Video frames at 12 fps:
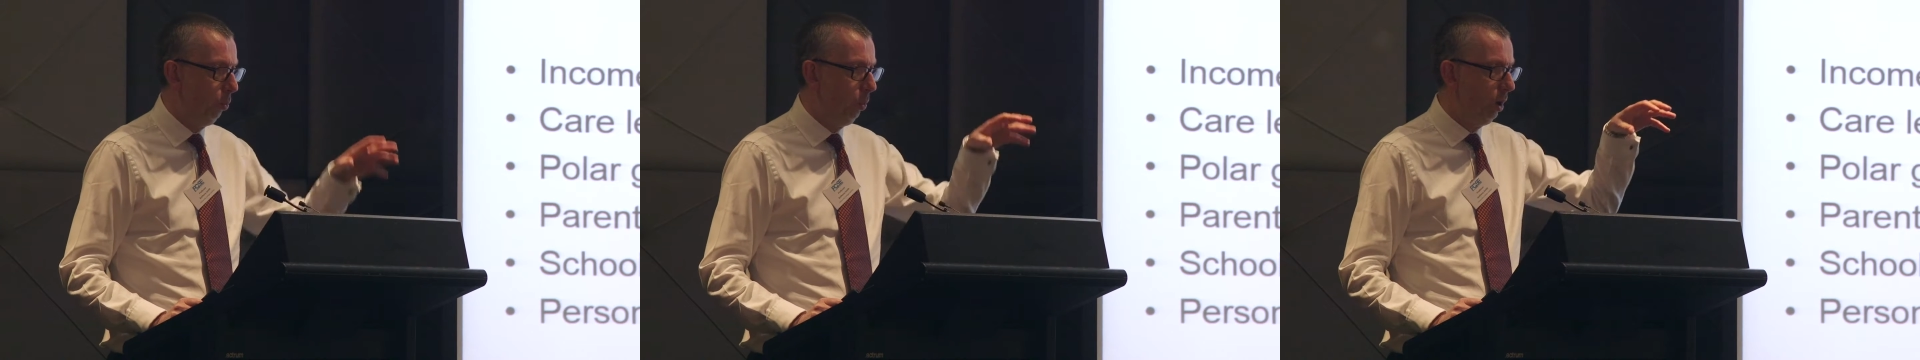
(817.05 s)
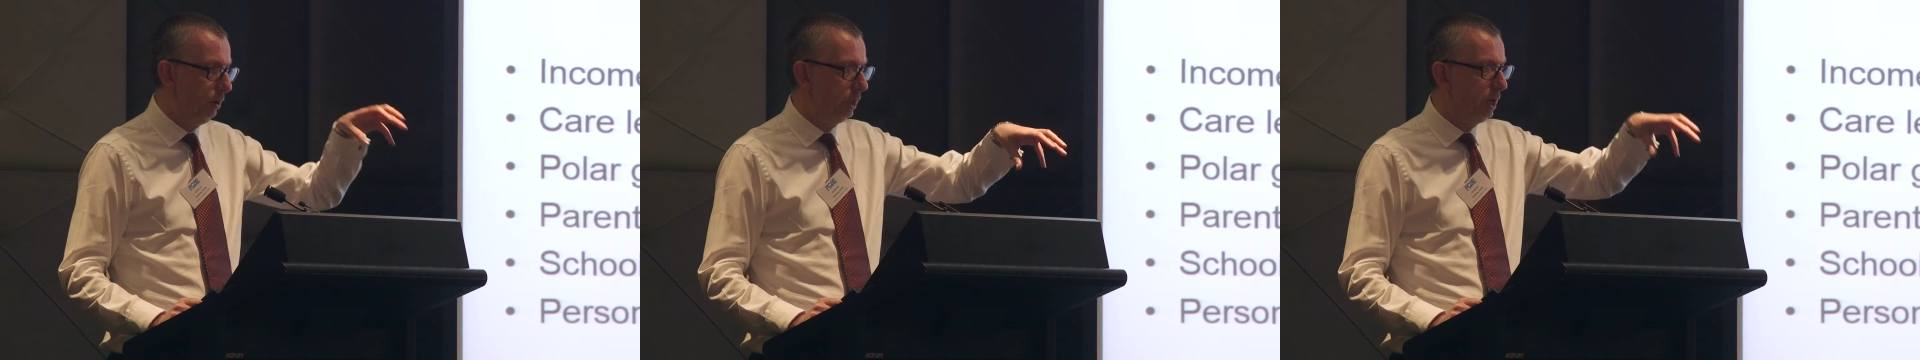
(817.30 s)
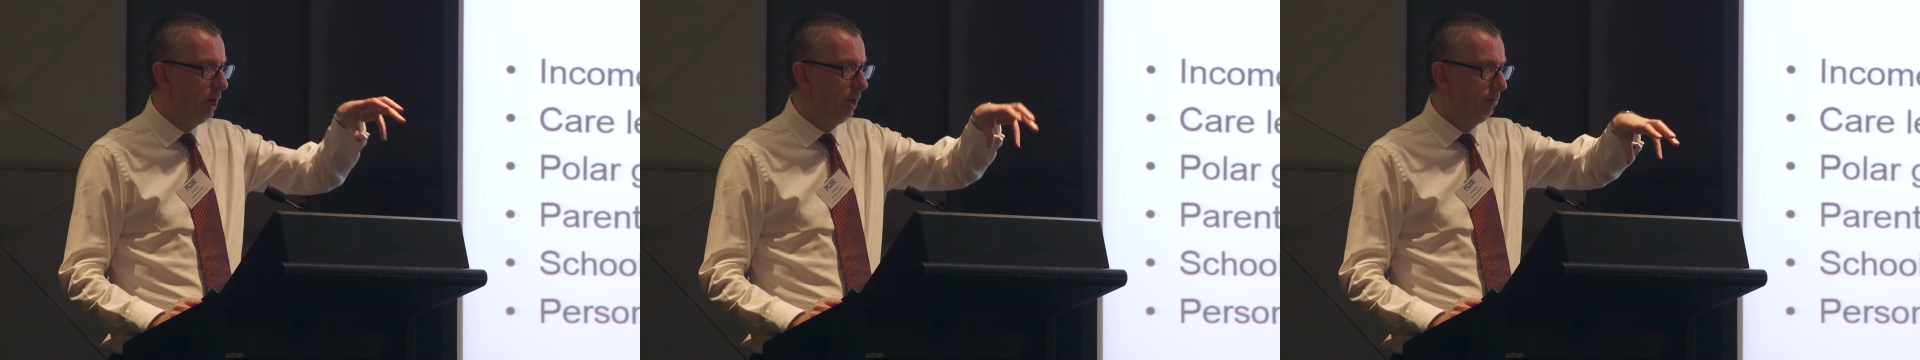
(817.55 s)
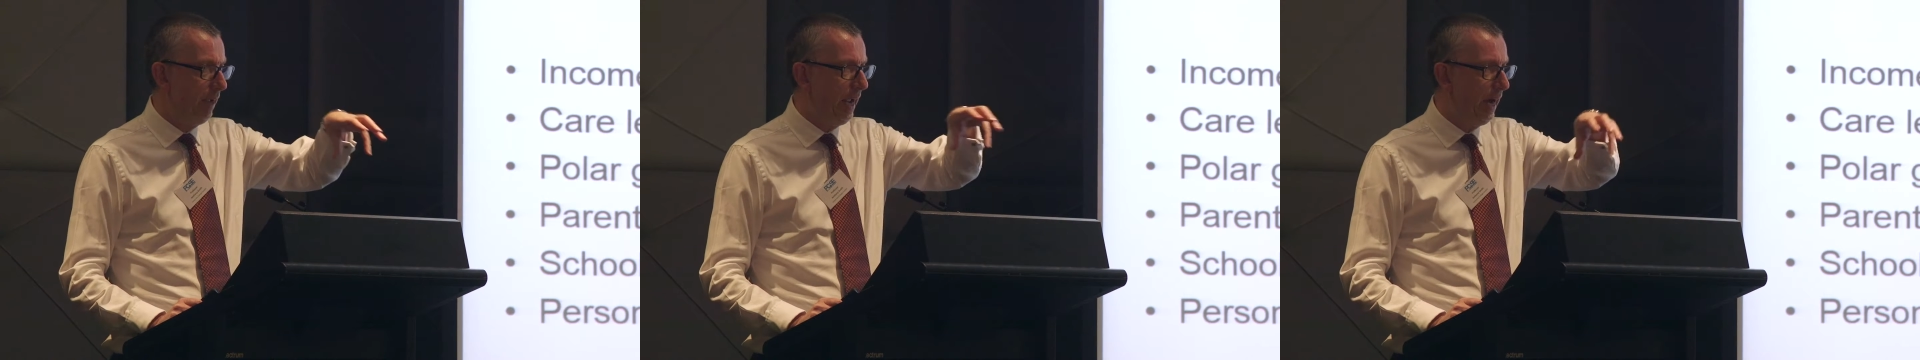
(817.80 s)
what the
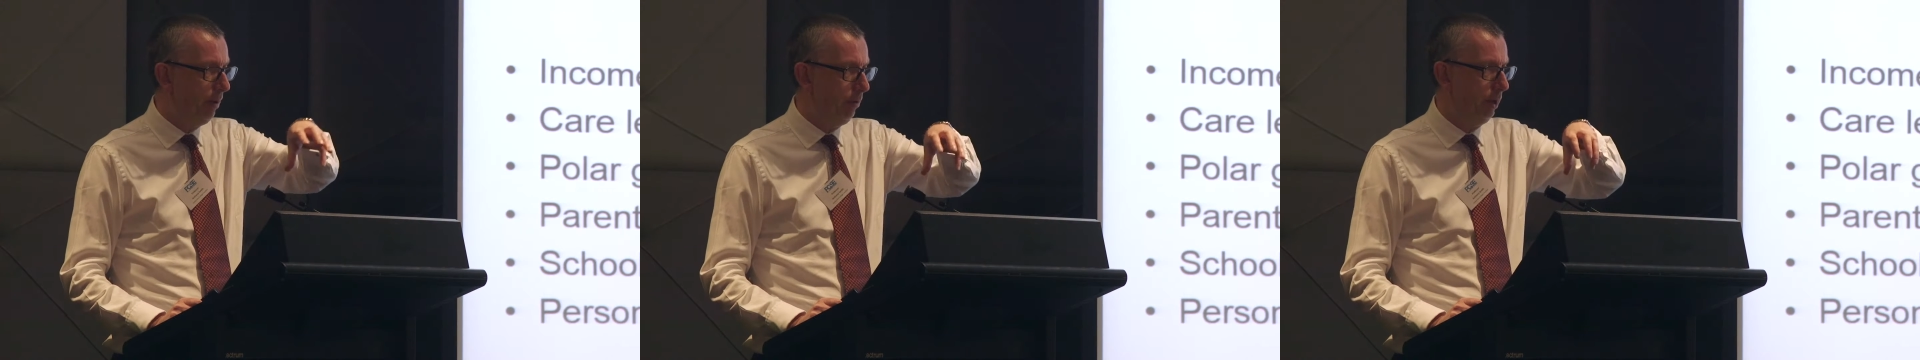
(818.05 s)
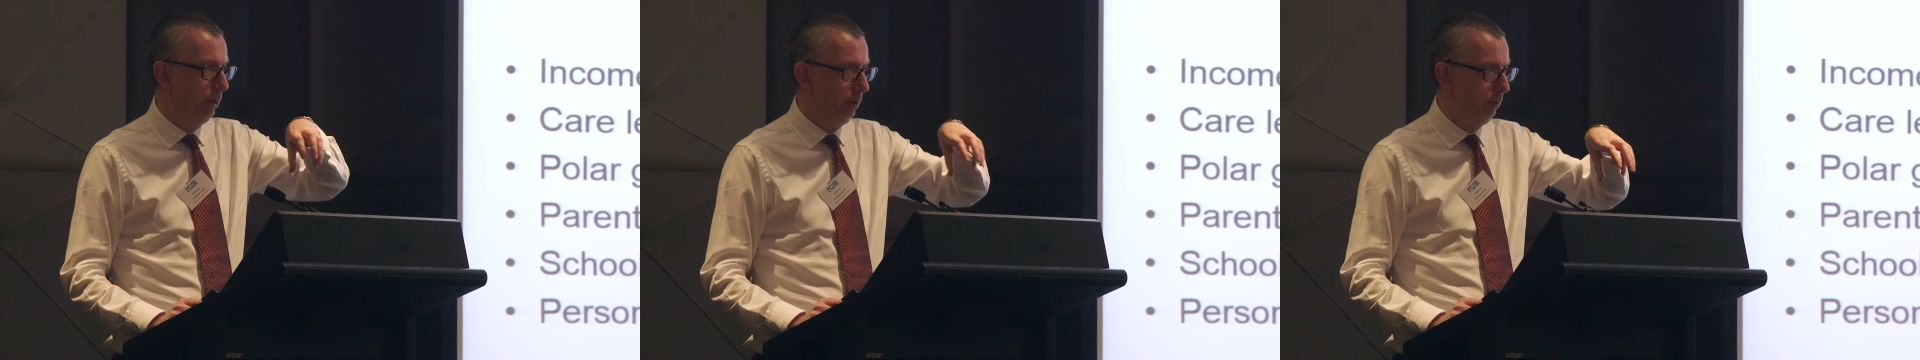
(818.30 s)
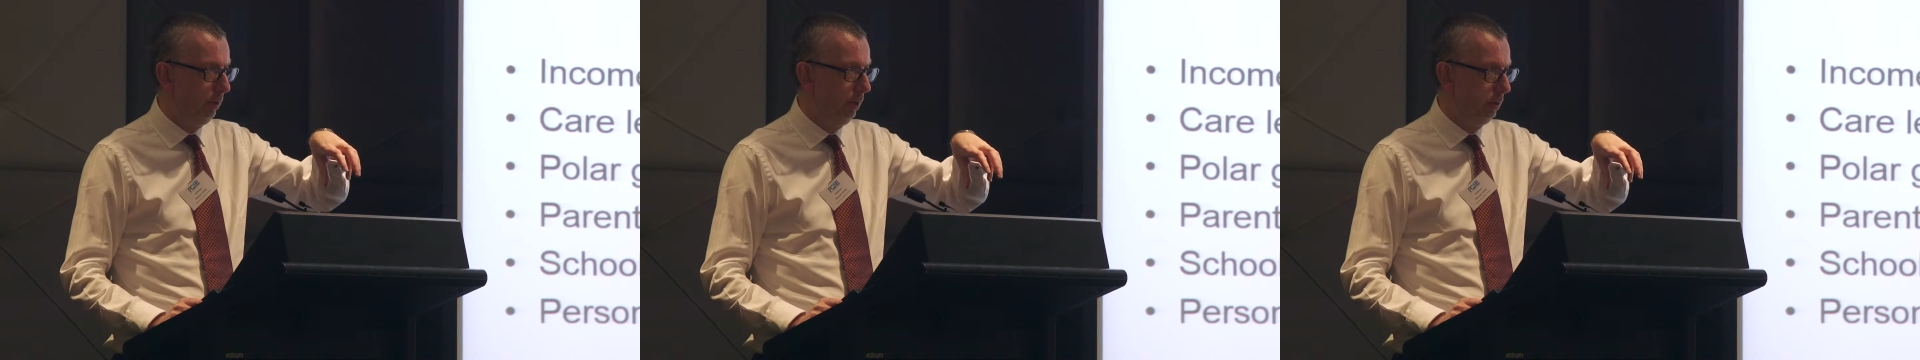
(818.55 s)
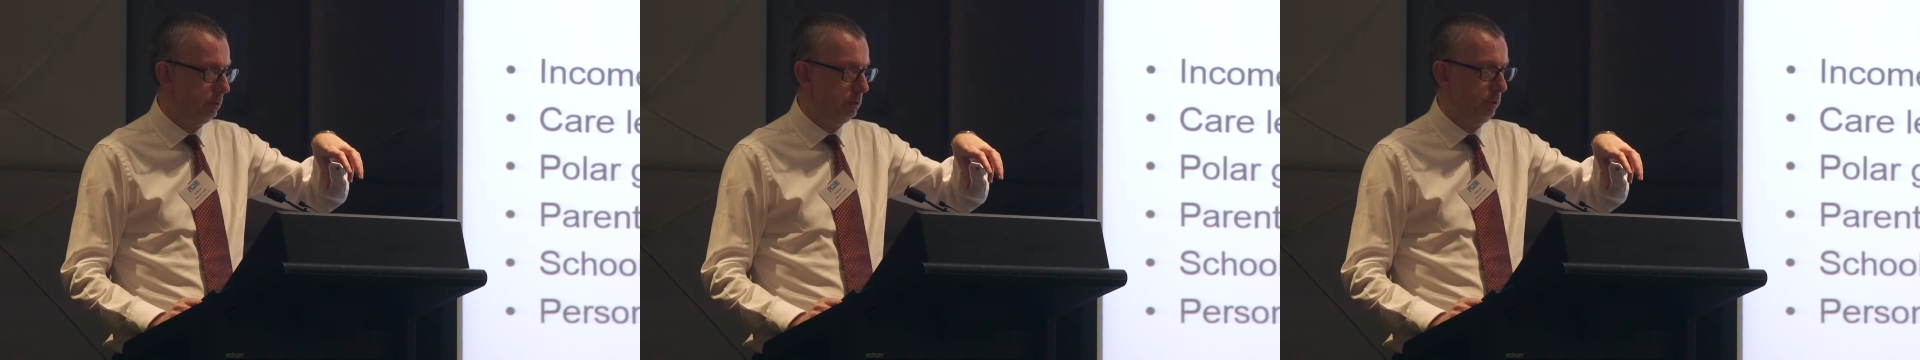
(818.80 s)
kind of area
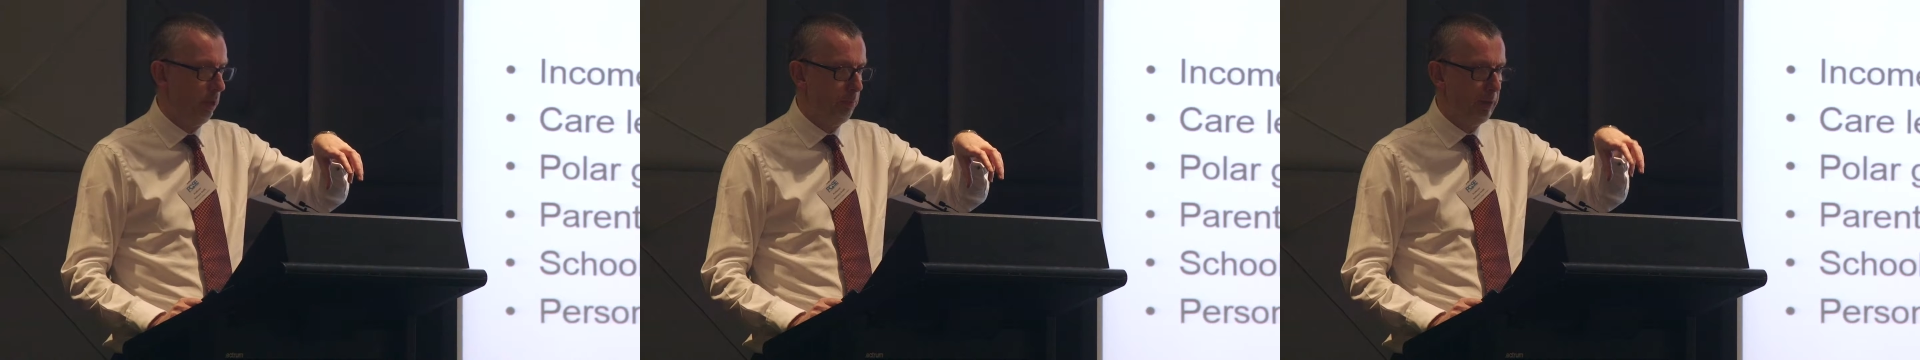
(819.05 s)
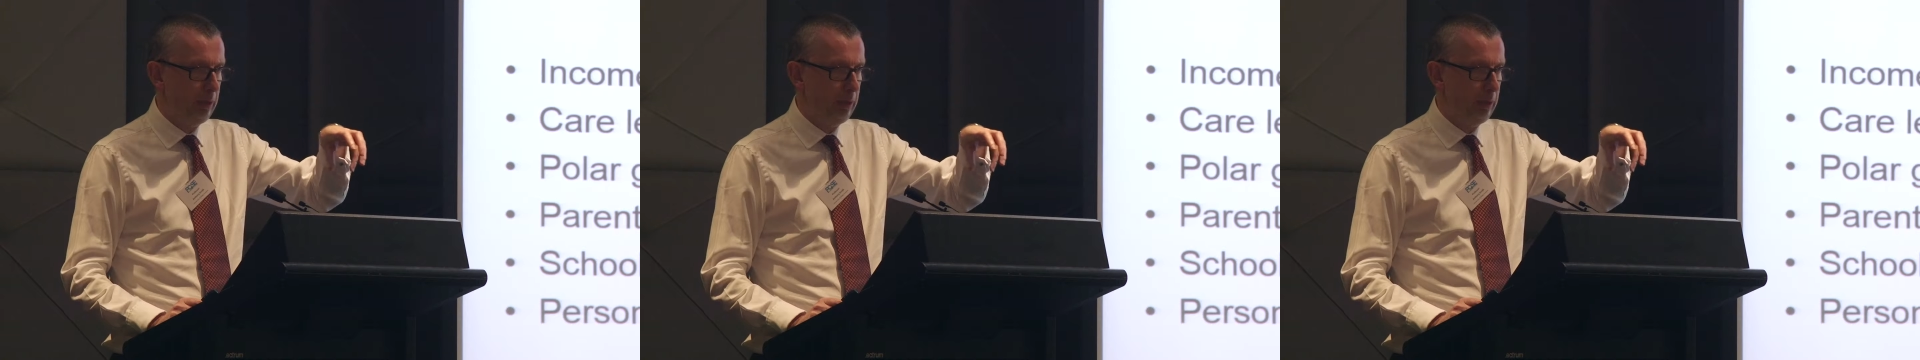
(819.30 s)
that